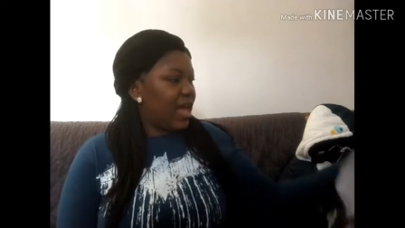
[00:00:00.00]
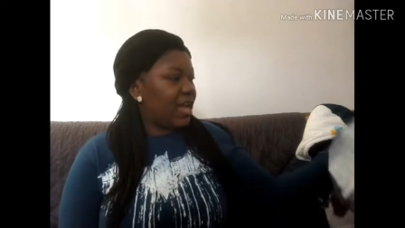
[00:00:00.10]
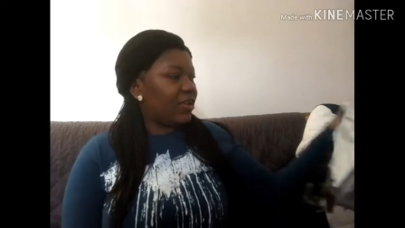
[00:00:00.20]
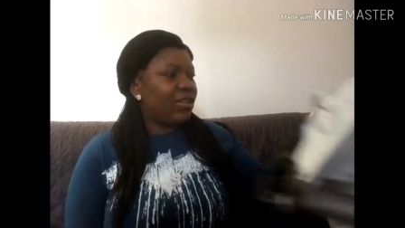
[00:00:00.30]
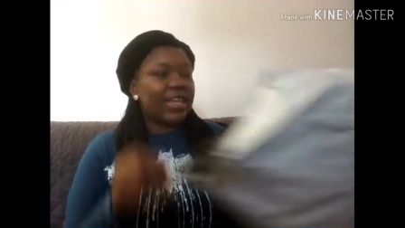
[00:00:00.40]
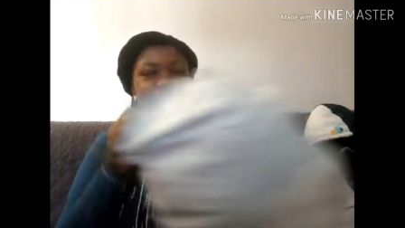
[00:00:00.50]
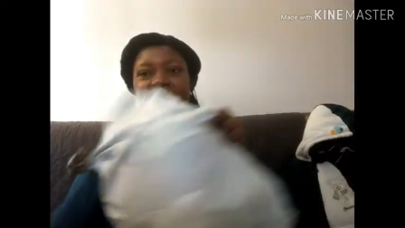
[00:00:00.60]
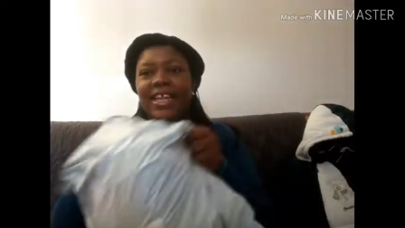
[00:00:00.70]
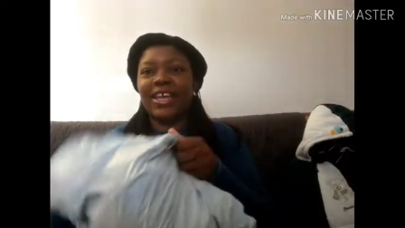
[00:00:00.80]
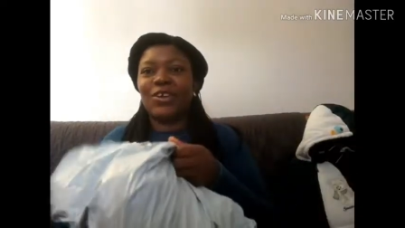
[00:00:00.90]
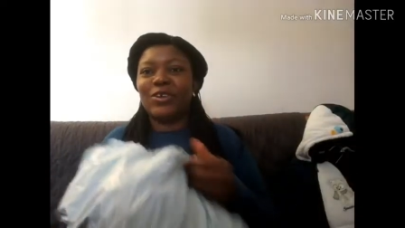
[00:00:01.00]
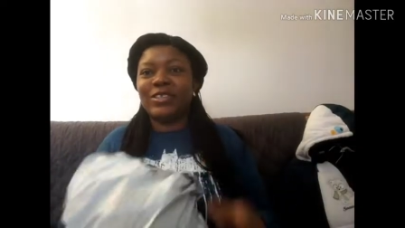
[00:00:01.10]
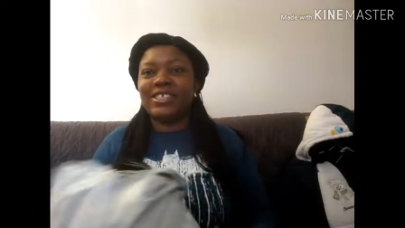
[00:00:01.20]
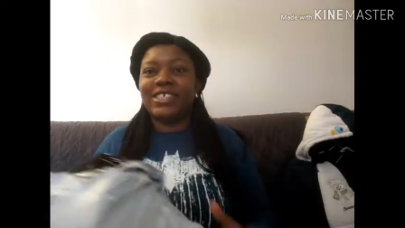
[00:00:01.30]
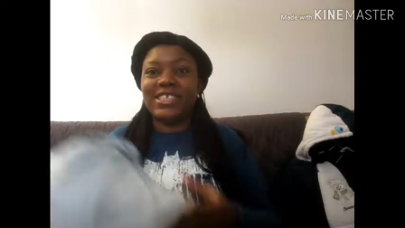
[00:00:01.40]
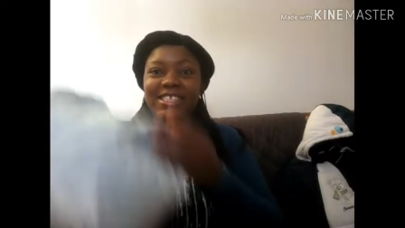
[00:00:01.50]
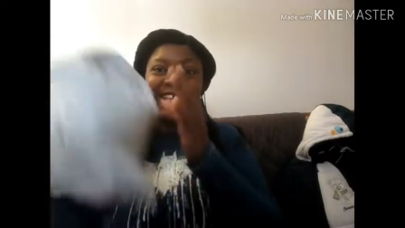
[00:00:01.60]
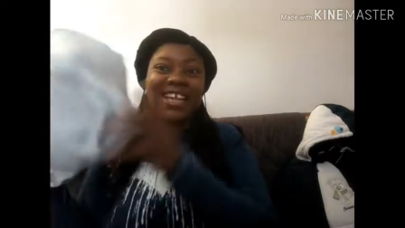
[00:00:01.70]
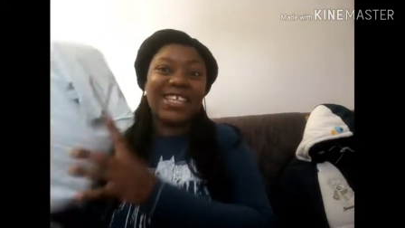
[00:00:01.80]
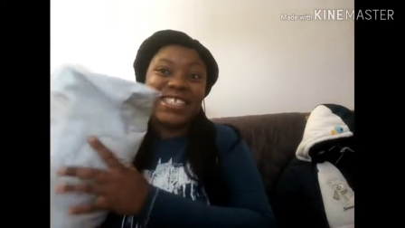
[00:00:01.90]
another thing I got, this is the
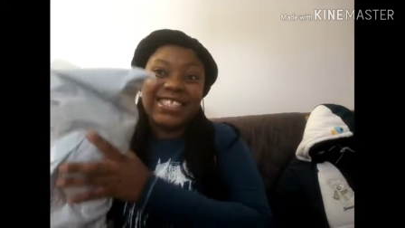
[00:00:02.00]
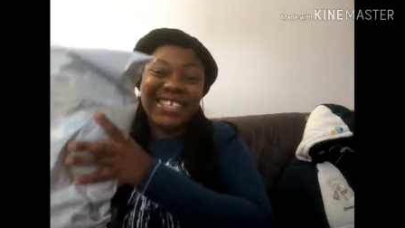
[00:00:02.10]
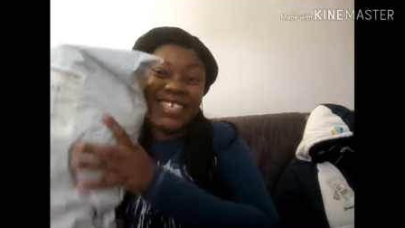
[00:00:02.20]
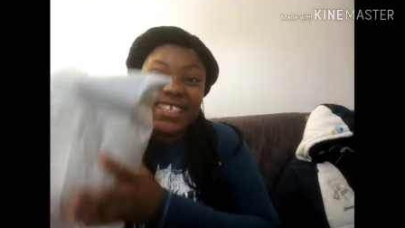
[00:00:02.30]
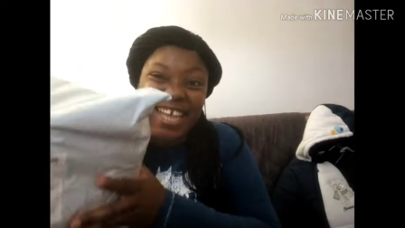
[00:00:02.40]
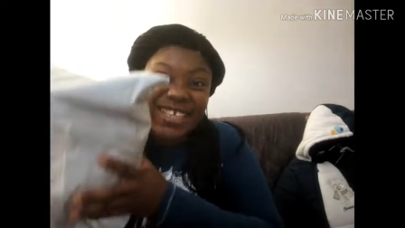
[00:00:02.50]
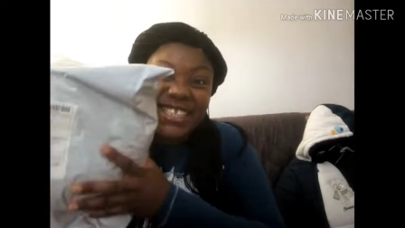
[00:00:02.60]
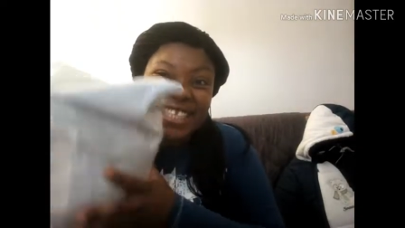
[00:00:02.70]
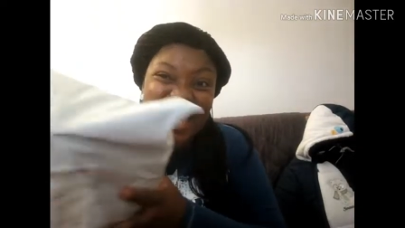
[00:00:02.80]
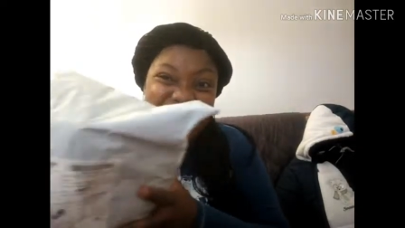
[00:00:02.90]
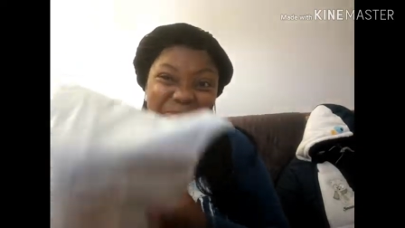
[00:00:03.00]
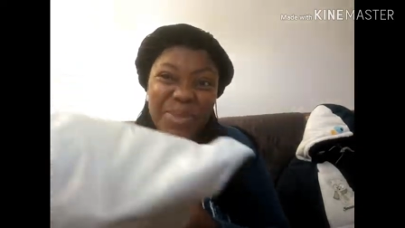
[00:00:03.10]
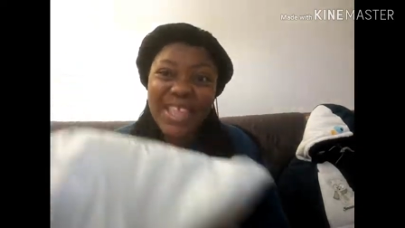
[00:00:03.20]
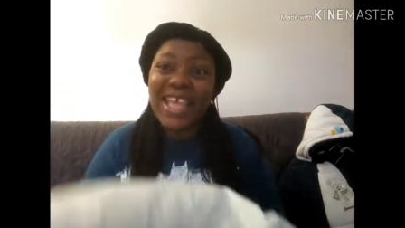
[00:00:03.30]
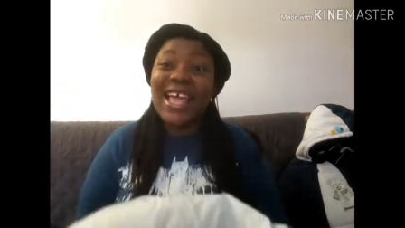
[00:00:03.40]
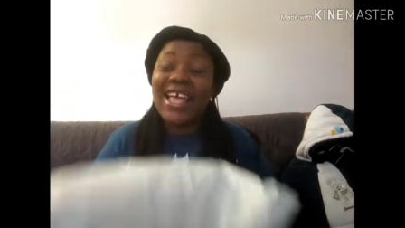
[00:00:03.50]
last thing that came in